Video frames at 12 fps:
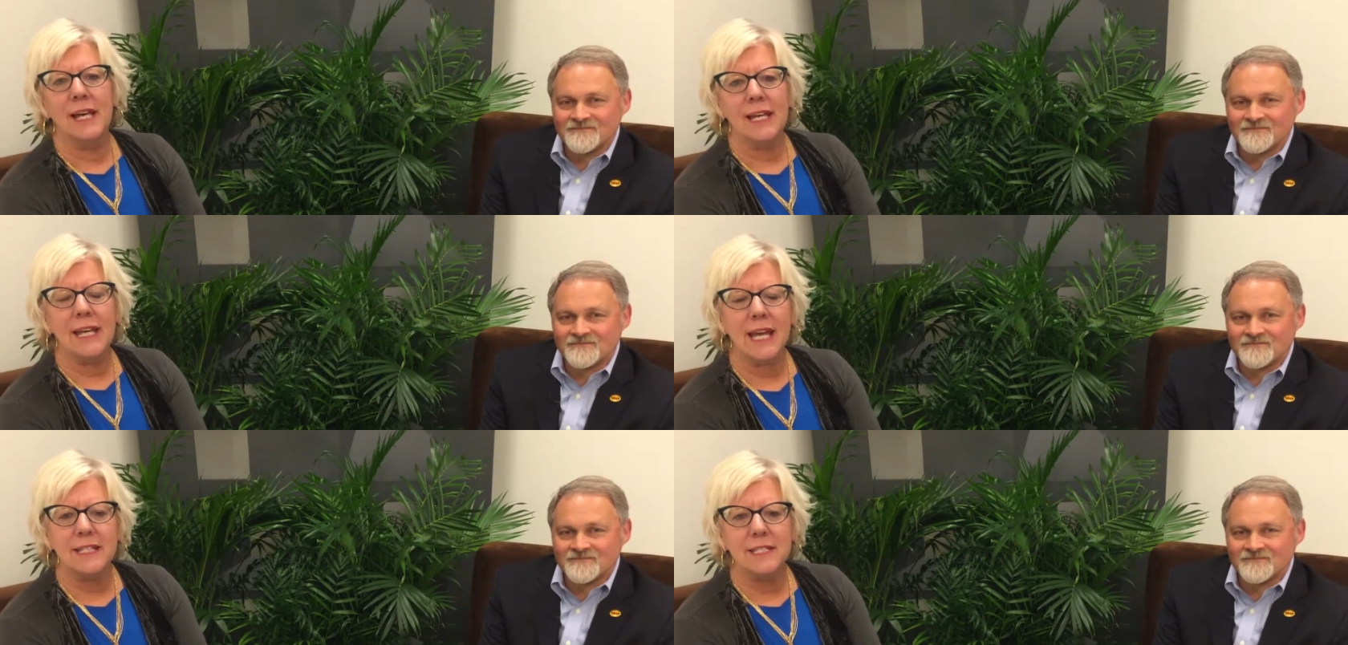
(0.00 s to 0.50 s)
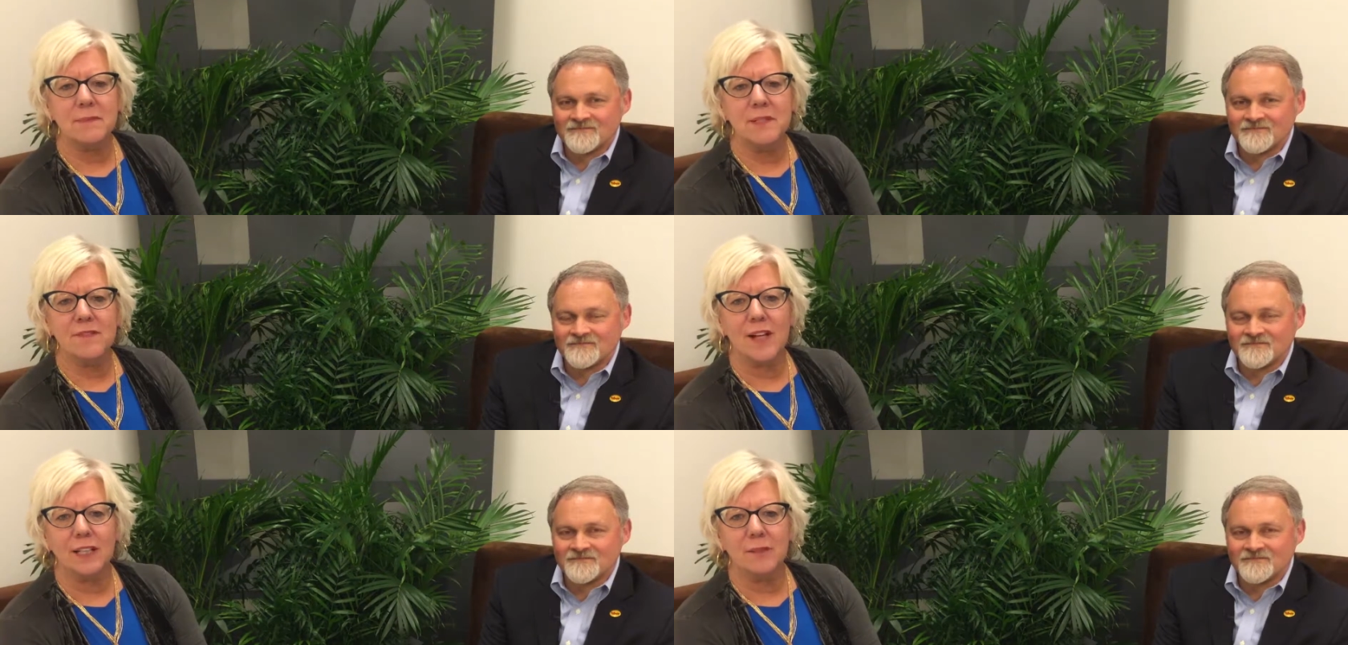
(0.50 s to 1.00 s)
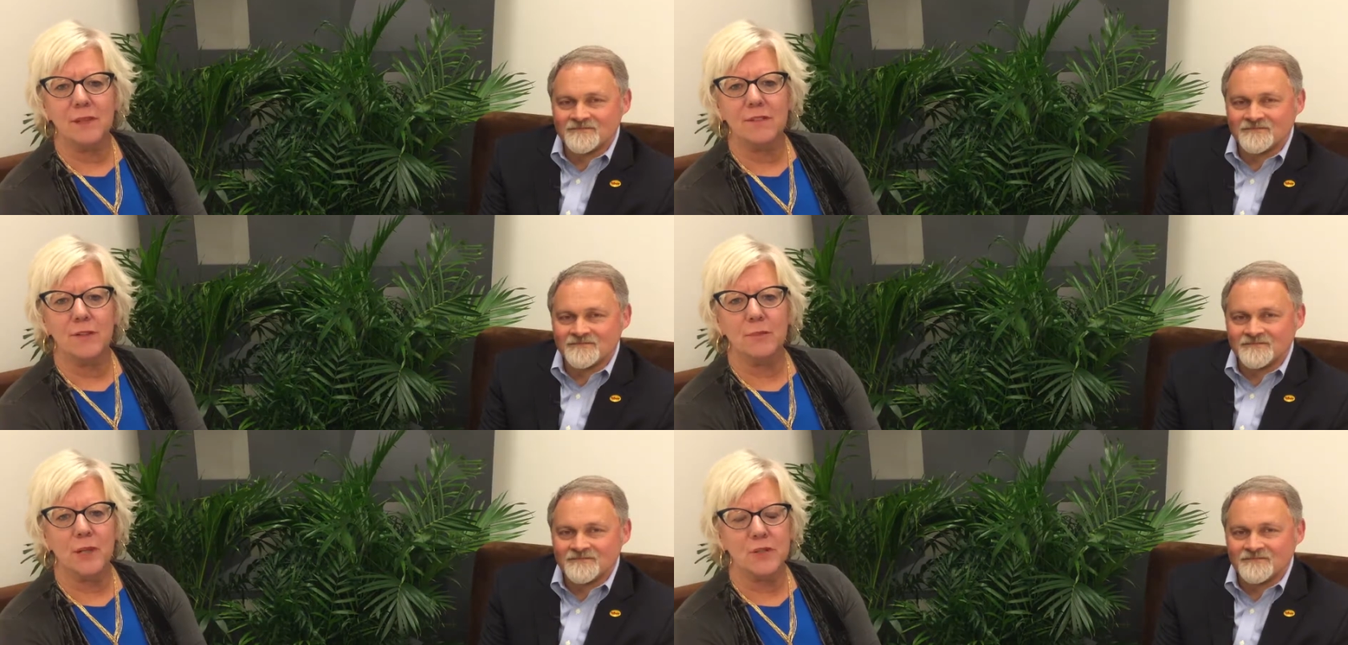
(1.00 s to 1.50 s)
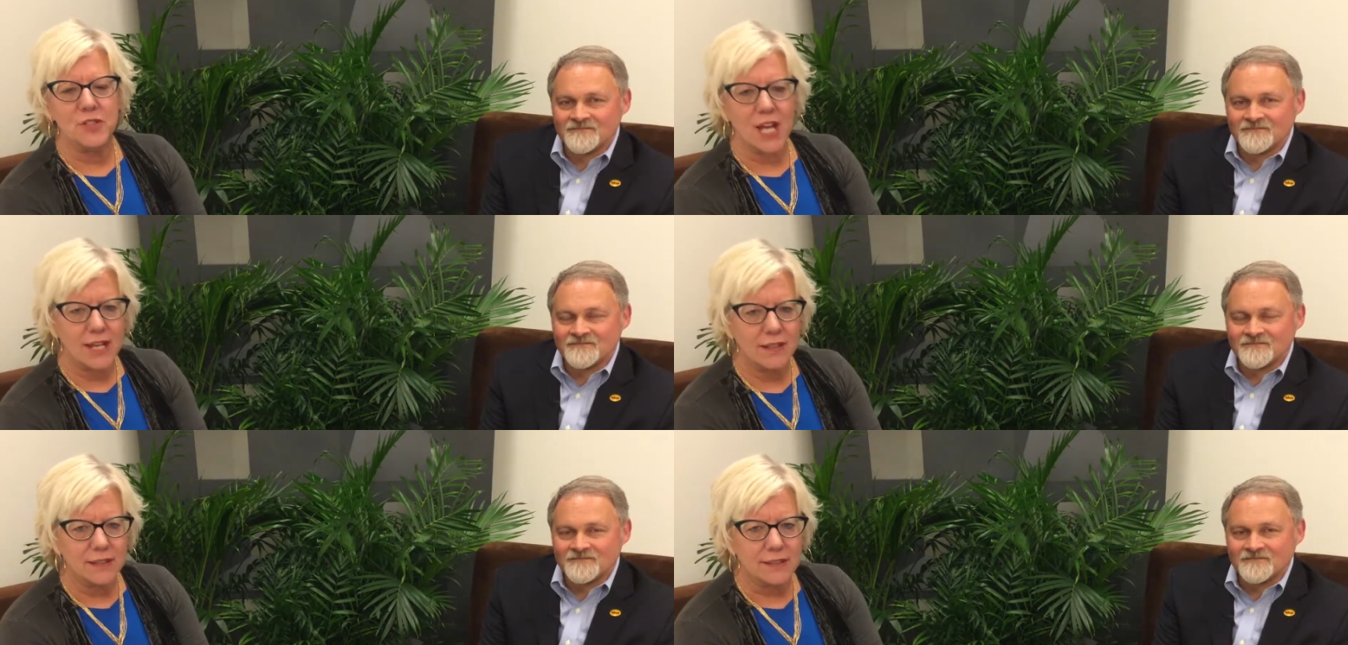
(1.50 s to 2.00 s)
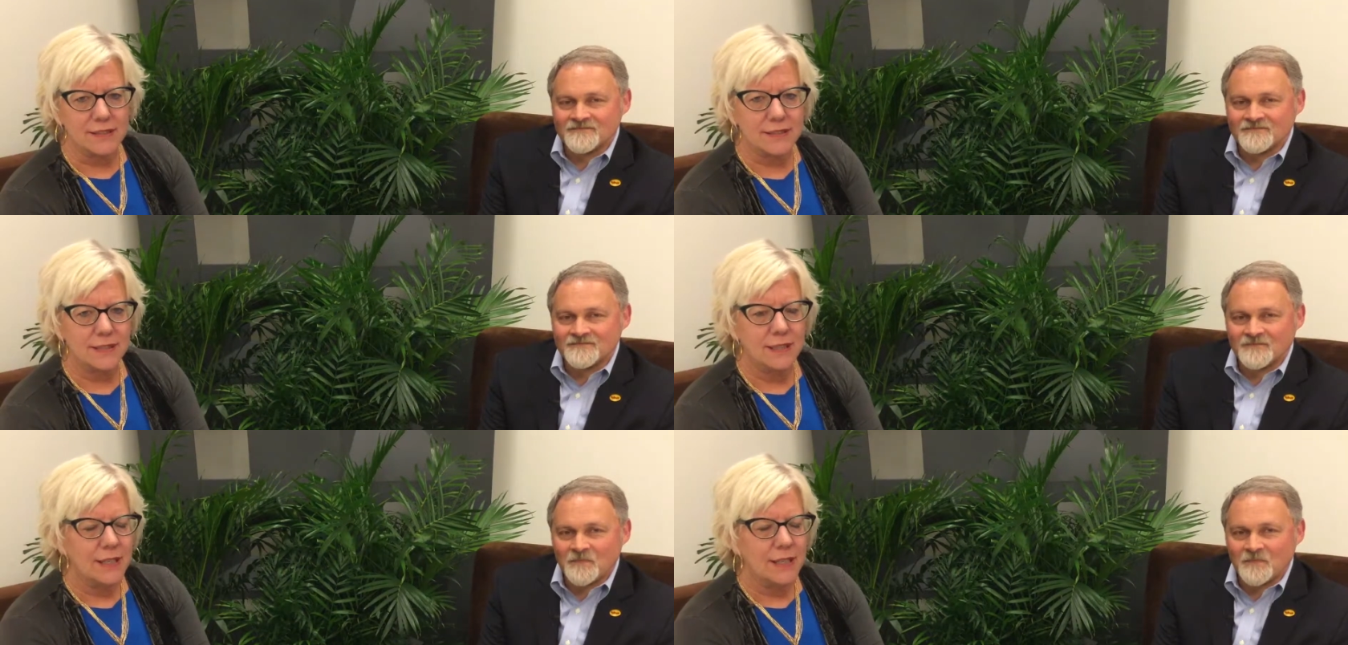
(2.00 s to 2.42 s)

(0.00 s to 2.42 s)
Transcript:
Speaker 1: He heads up development for Bojangles.